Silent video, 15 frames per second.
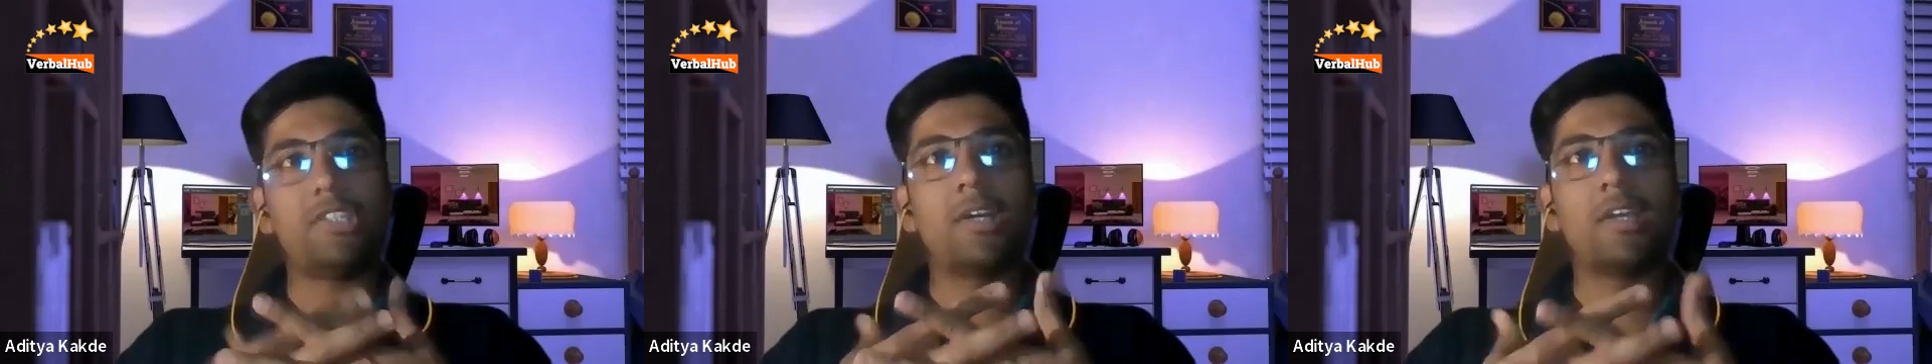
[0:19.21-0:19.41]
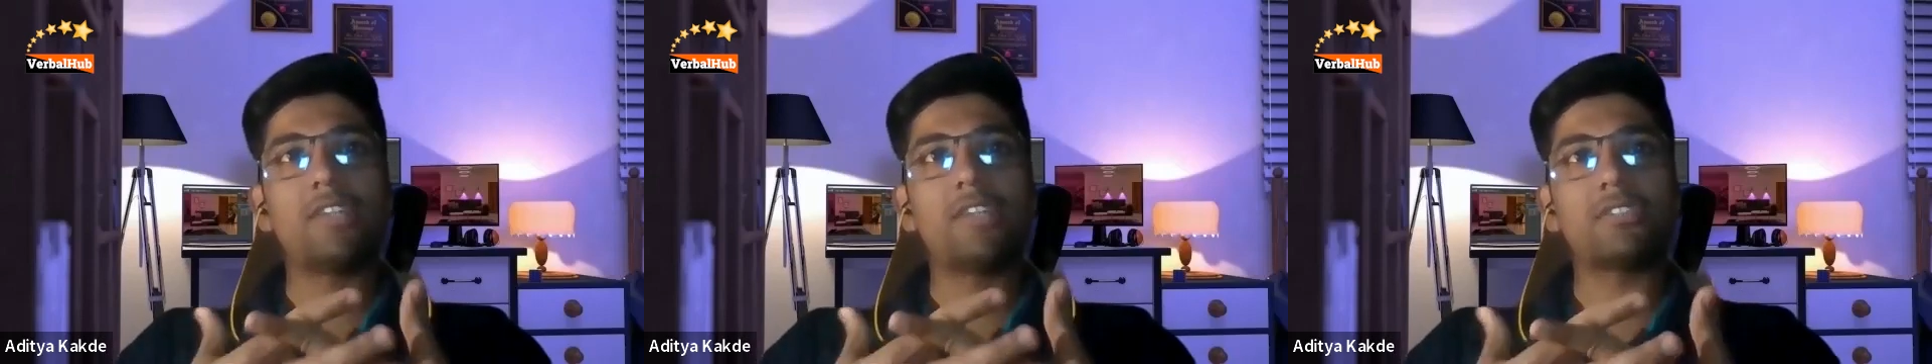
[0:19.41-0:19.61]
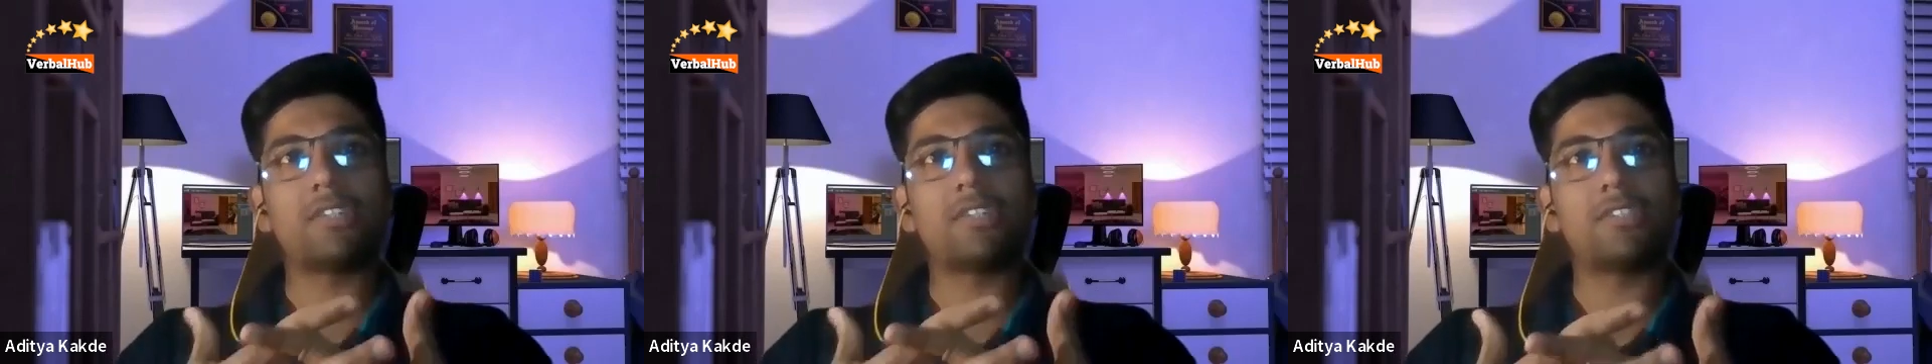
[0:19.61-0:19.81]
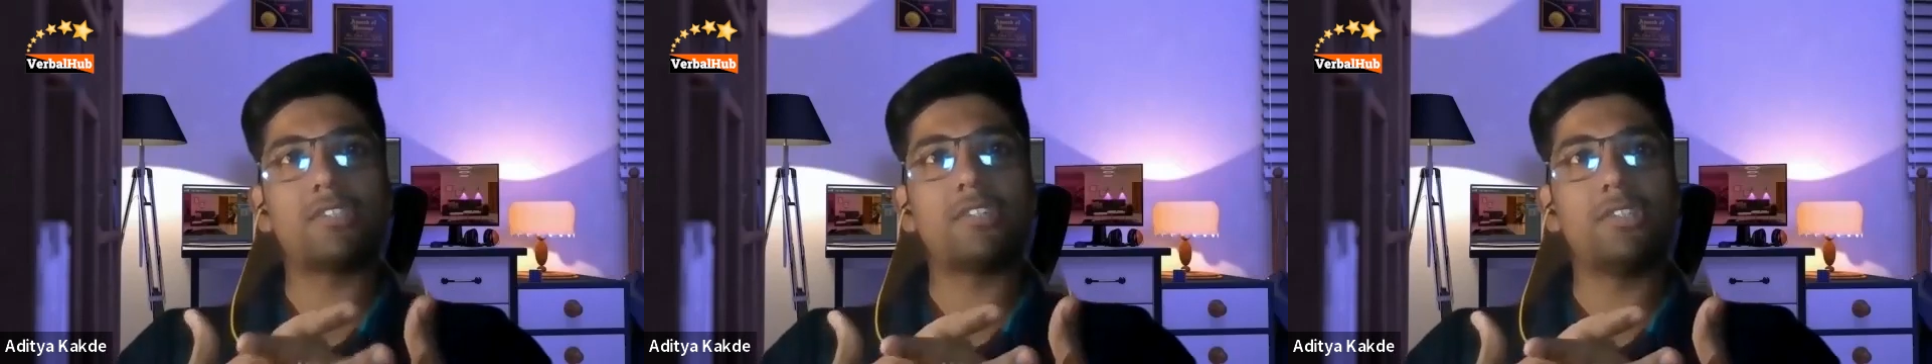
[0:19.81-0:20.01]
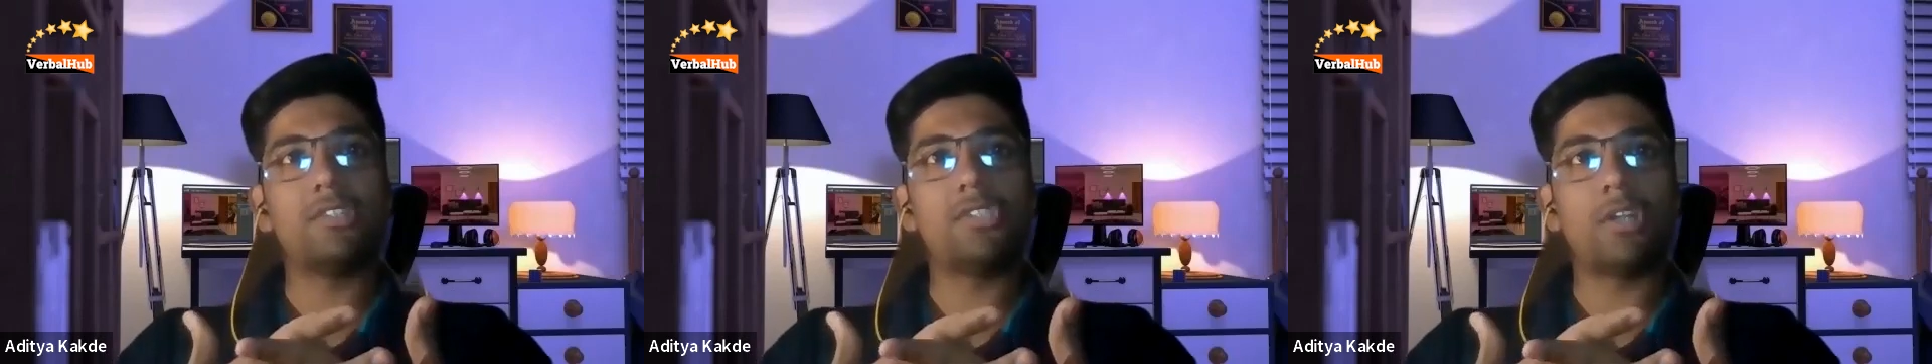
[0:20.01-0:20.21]
Youngest
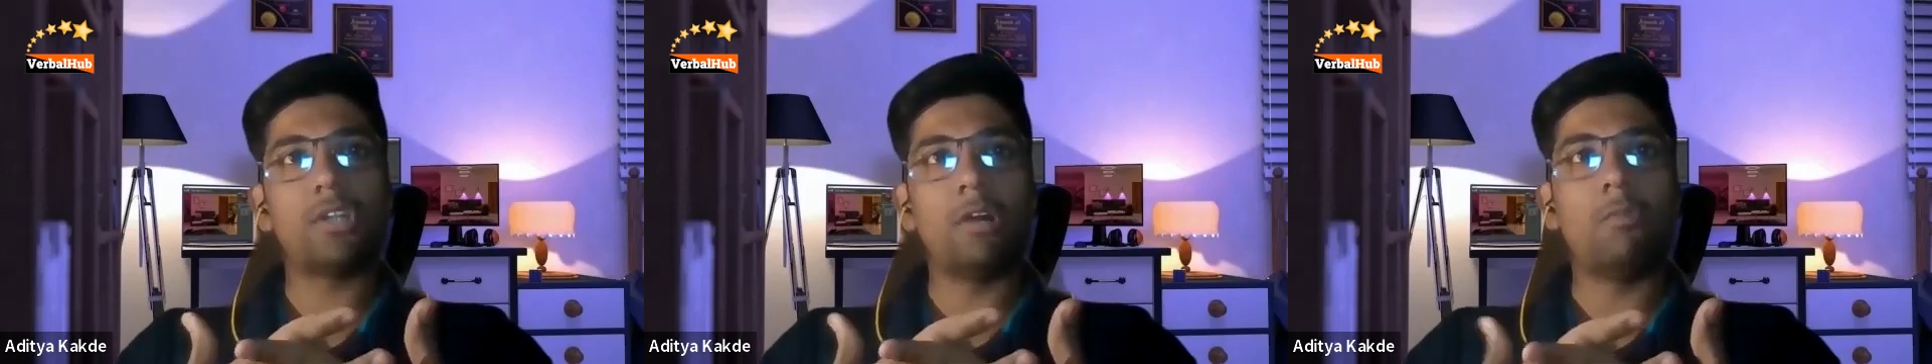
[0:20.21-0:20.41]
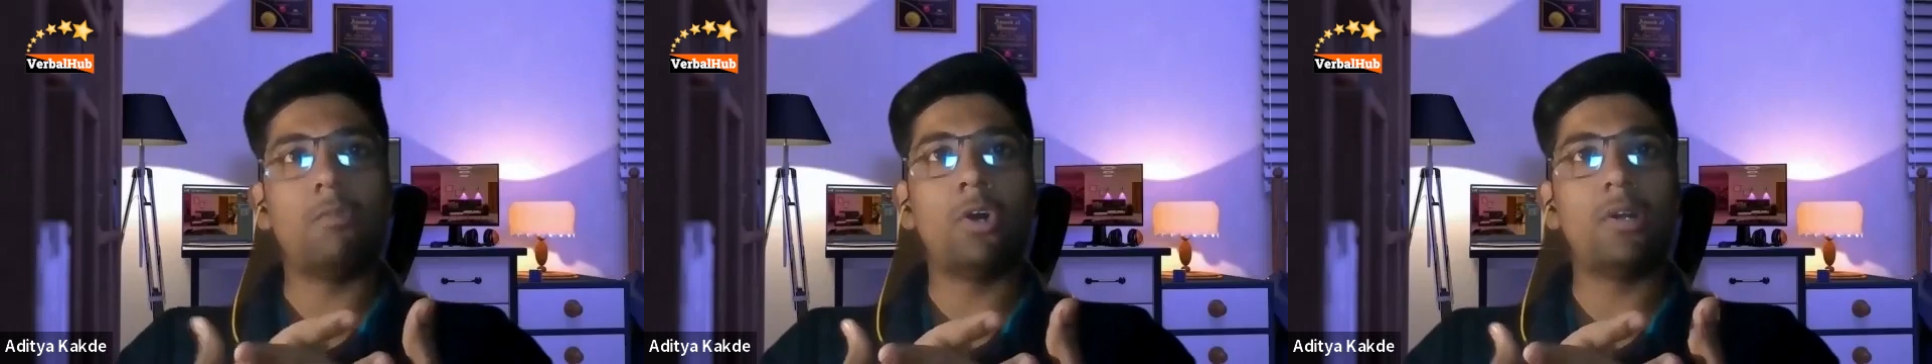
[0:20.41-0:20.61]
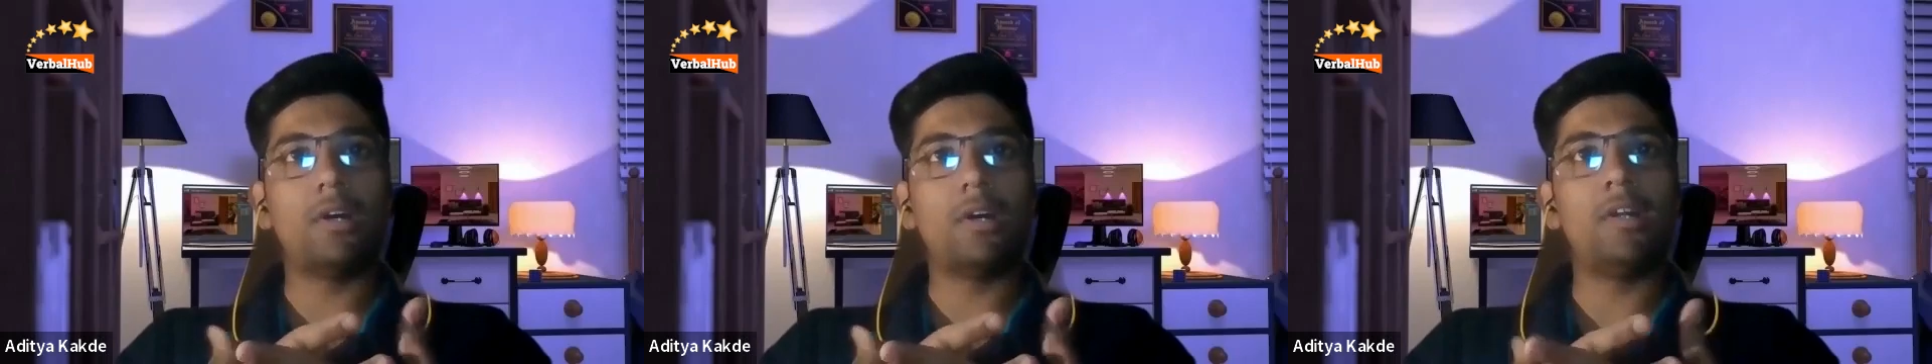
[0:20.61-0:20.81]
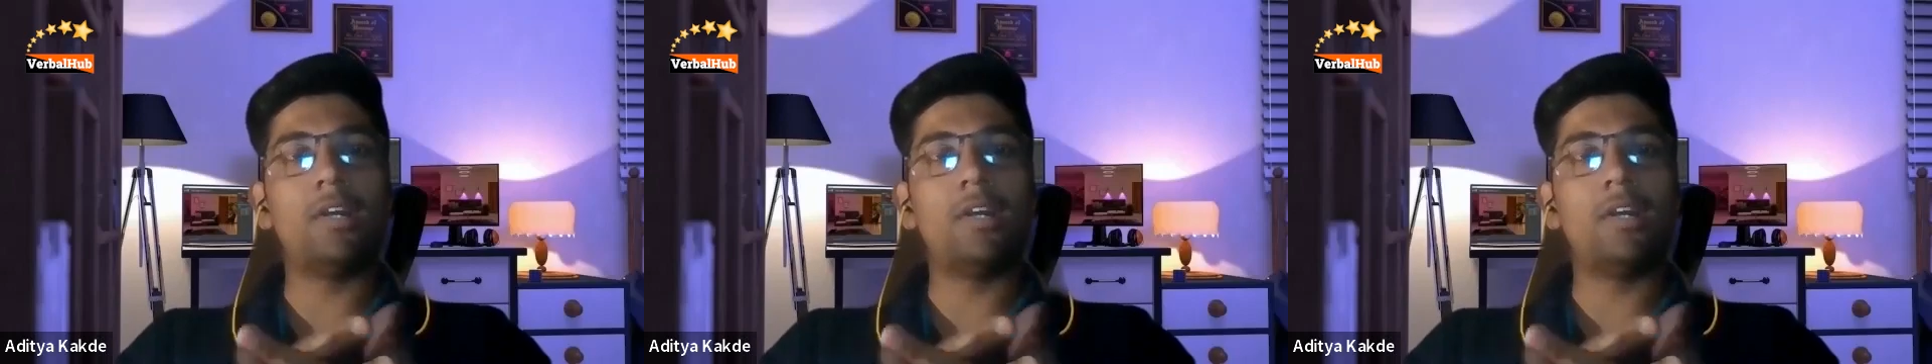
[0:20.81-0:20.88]
Researcher Award